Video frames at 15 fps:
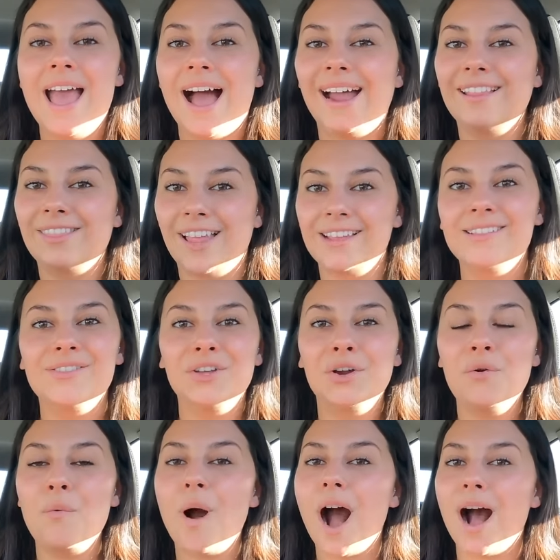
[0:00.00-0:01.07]
I like that
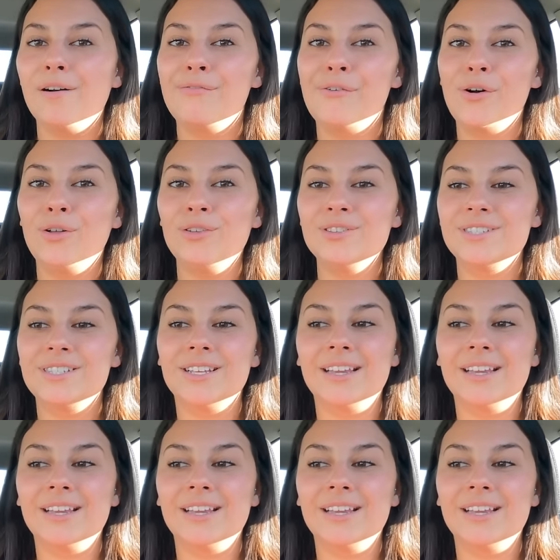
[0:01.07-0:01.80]
they're waffles